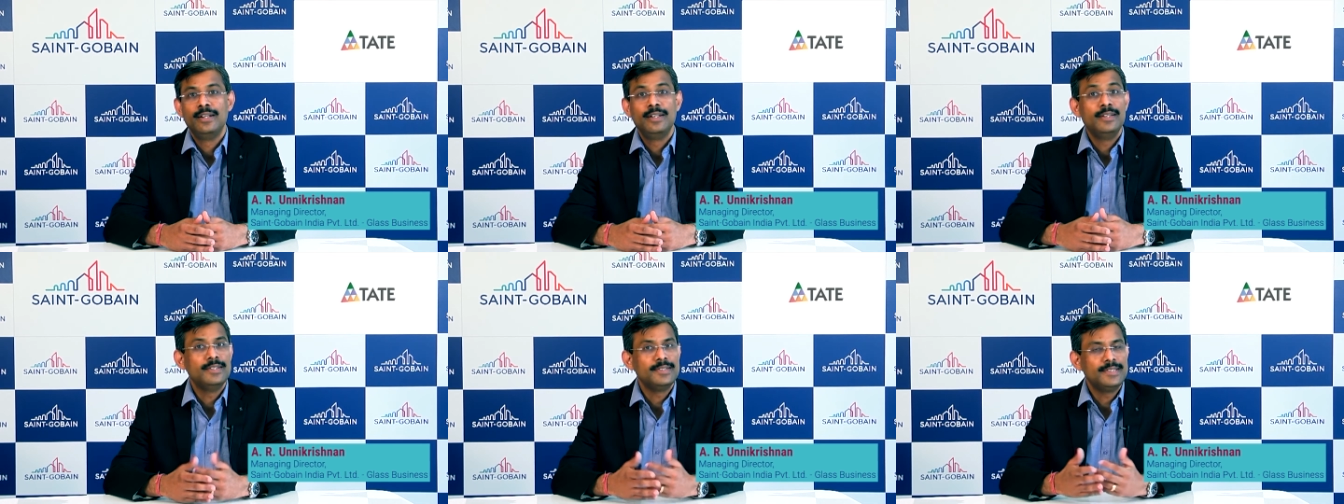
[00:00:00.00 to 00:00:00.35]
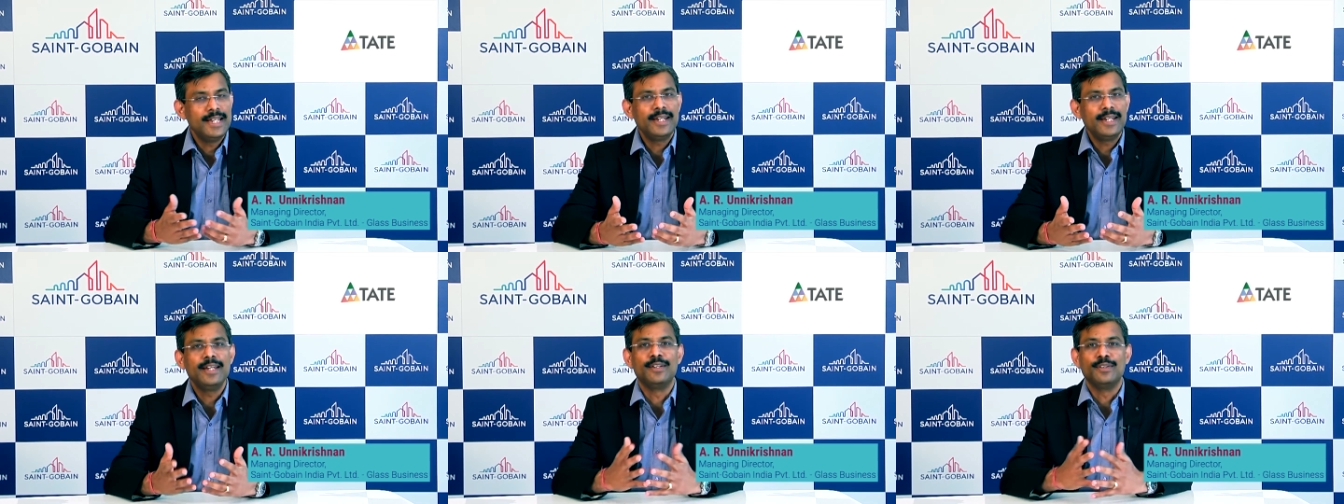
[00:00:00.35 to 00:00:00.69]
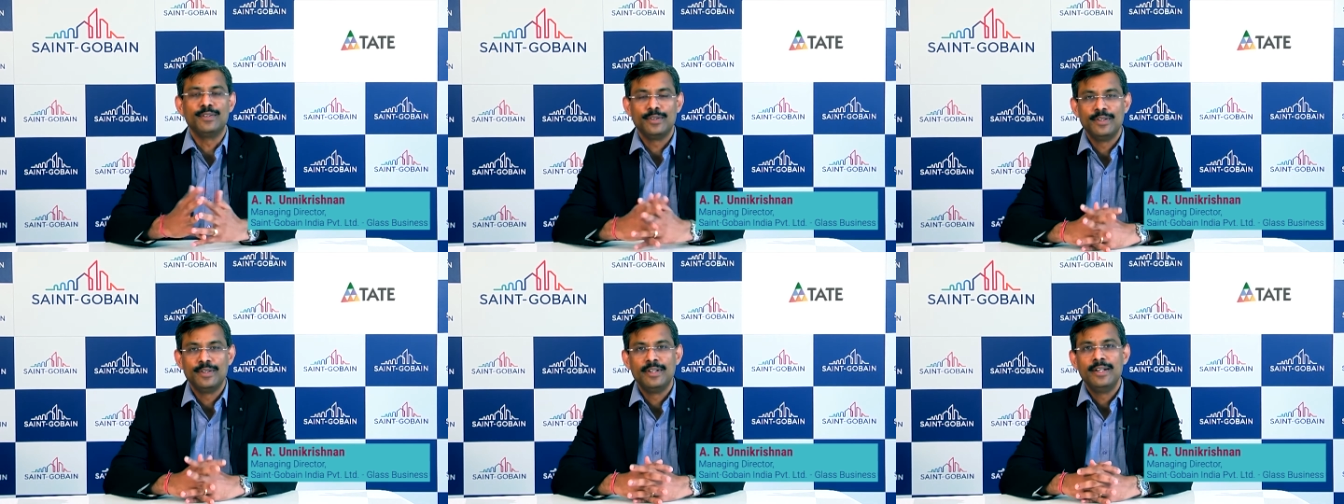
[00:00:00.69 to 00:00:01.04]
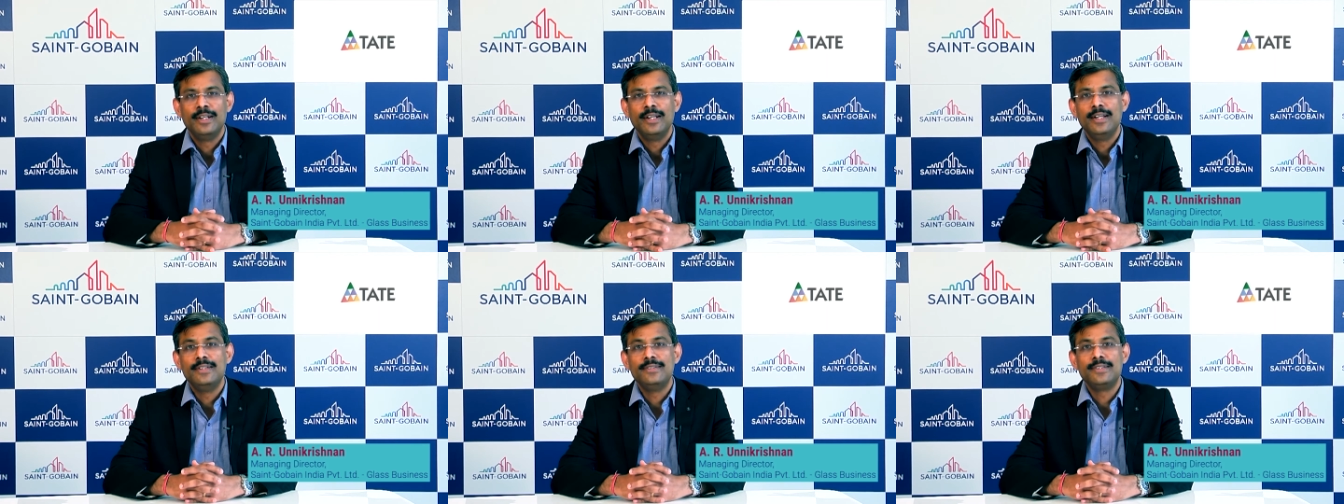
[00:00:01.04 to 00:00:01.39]
The second
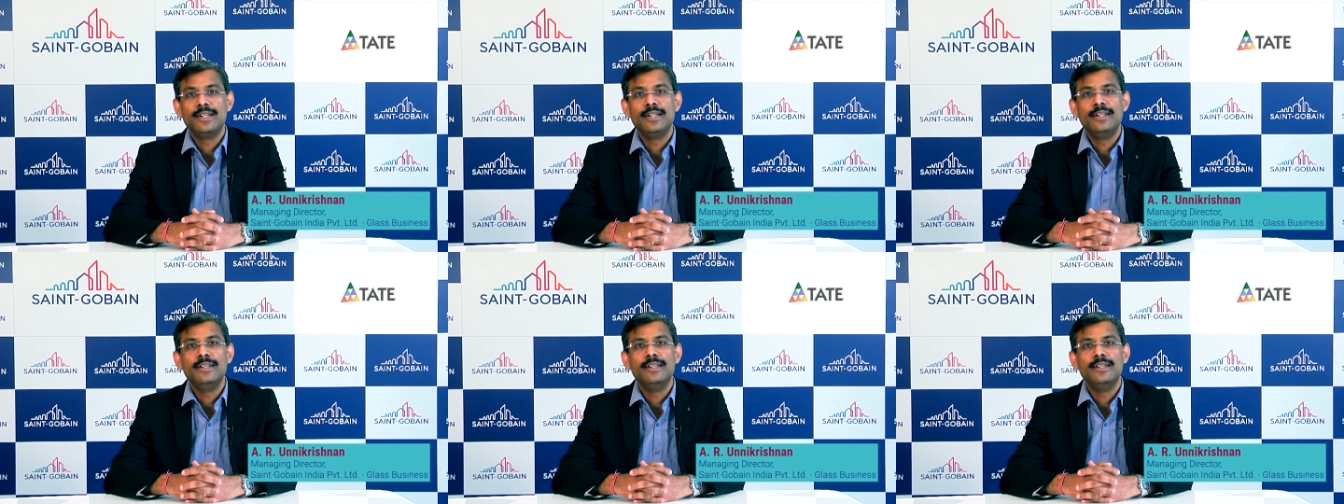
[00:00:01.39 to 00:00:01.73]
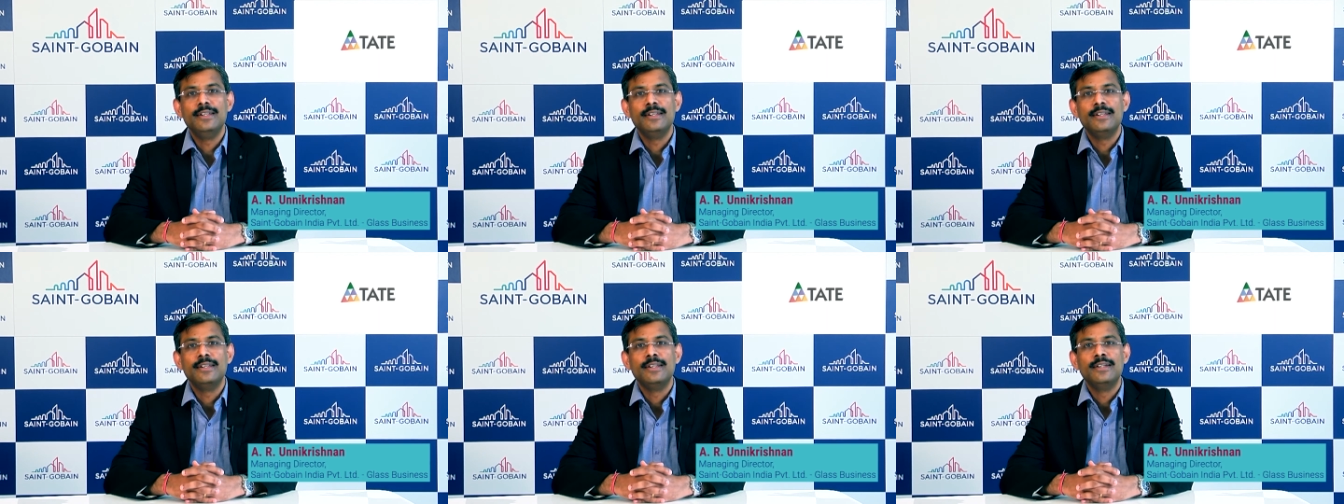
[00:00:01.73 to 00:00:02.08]
is really